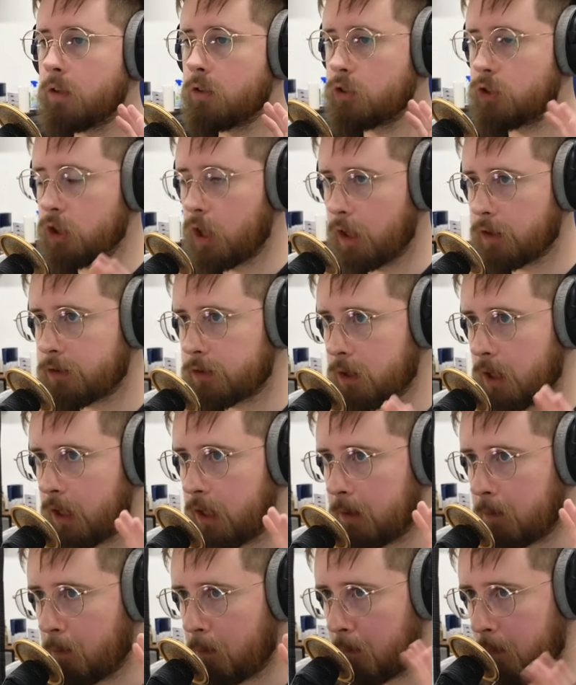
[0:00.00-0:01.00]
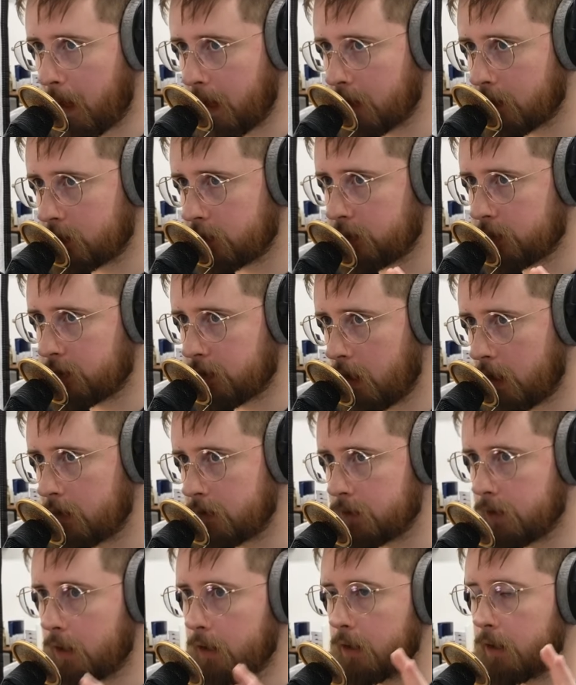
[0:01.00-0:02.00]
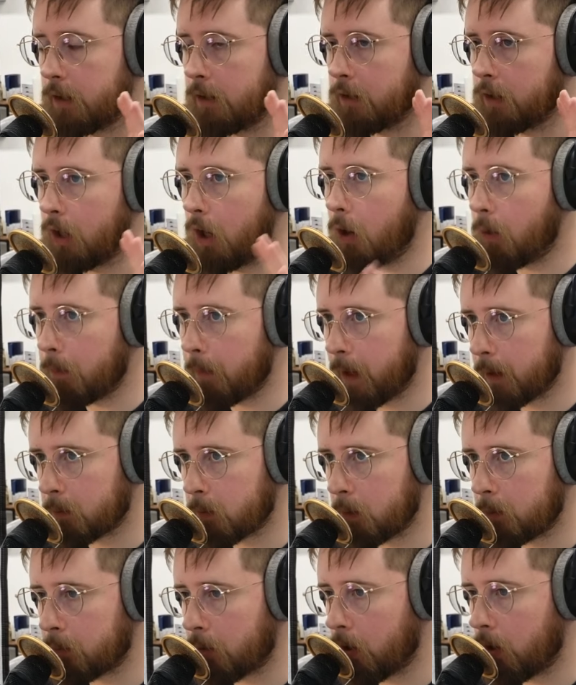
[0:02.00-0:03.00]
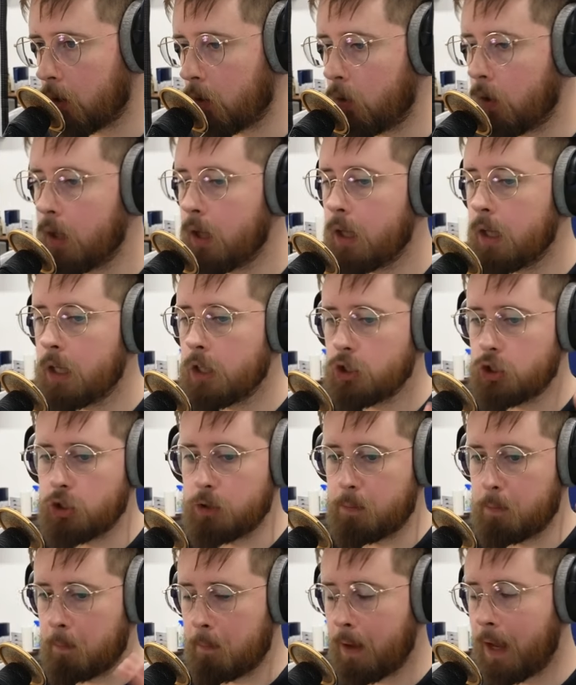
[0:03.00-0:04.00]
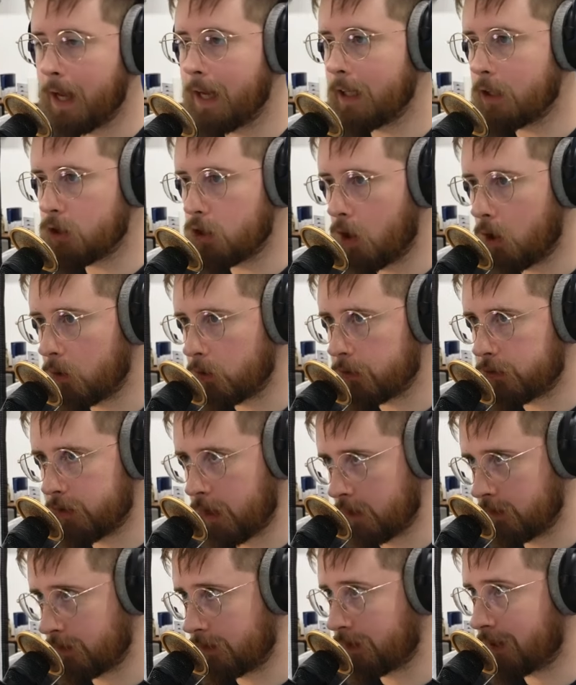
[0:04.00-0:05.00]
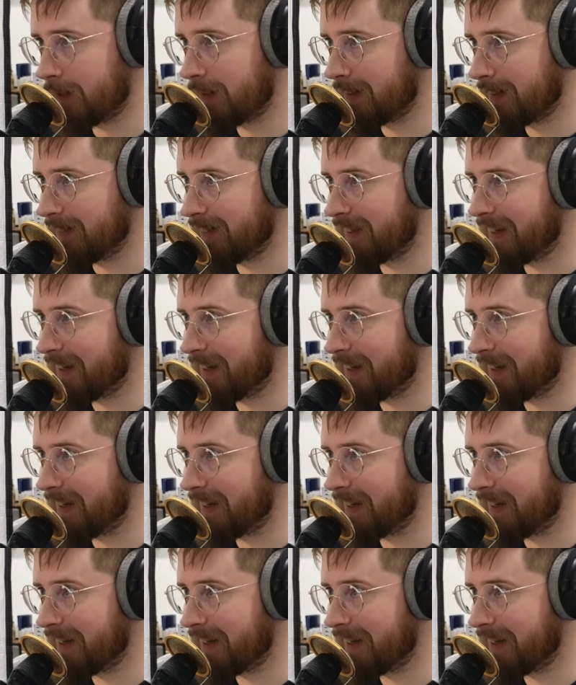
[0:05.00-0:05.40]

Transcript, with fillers: just it makes sense, and the old MacBook Pro just made no sense. made no